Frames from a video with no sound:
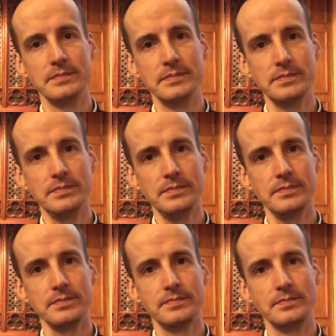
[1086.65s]

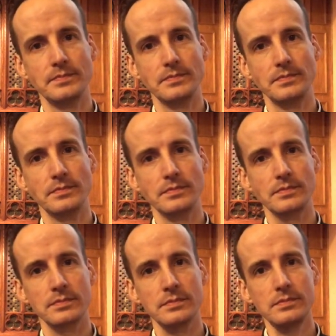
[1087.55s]

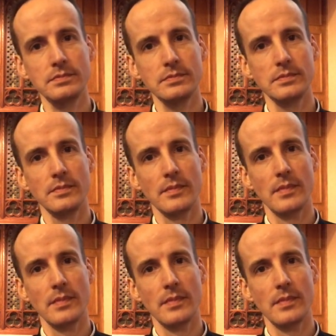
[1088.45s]
No one is speaking in this clip.